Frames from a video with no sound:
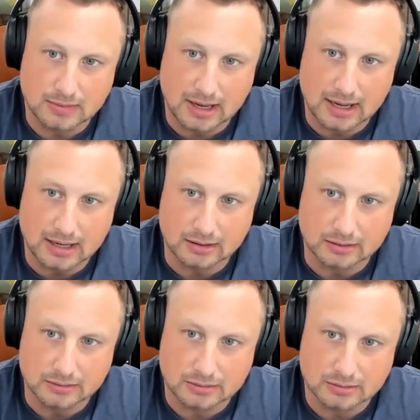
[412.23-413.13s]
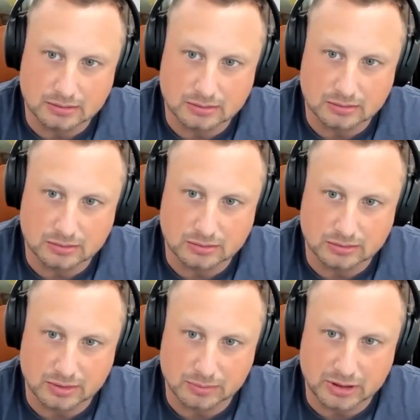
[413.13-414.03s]
And
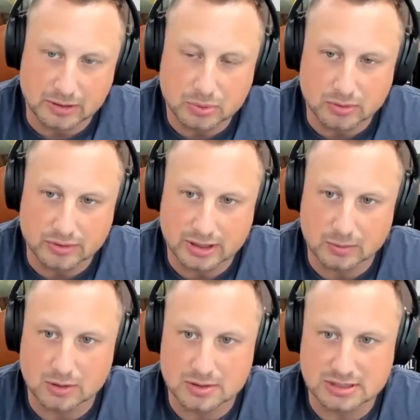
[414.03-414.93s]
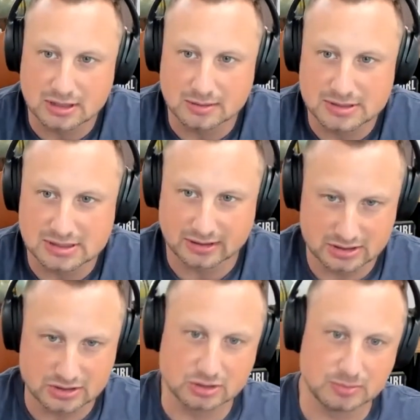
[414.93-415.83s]
the important thing we always tell them is like,
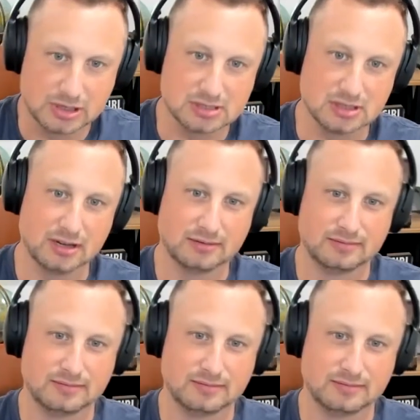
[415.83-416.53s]
this is your baseline.